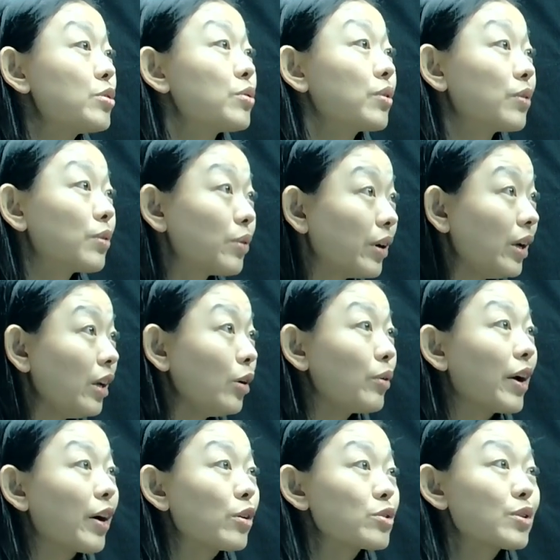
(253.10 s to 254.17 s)
to 3,
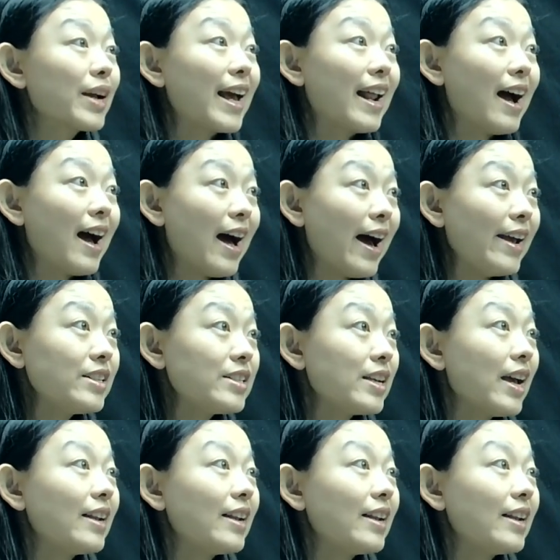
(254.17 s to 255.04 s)
you can also get a height,